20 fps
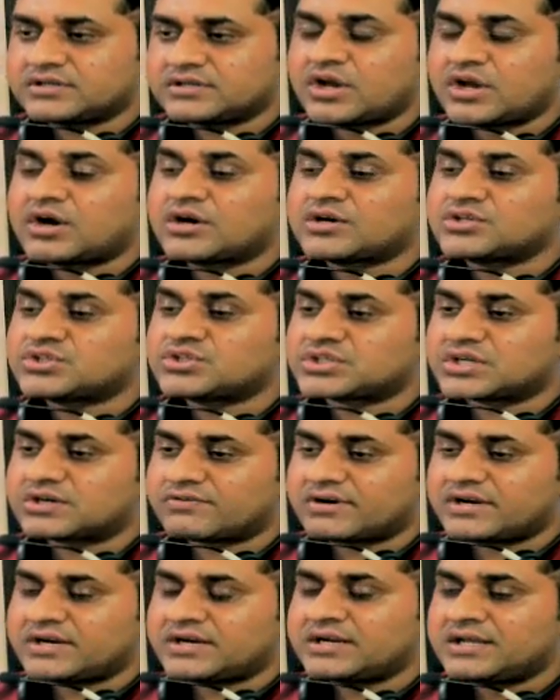Young
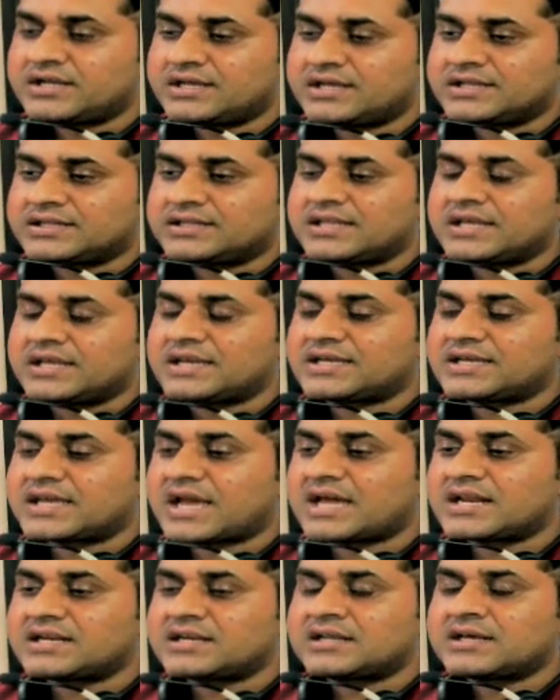children, they
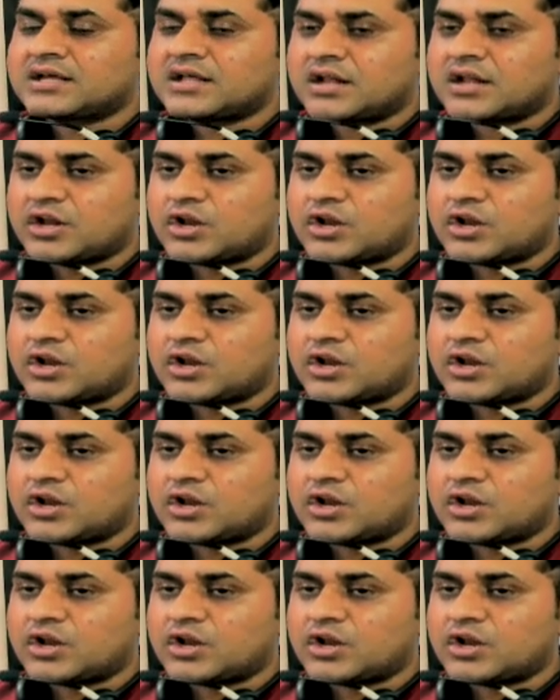can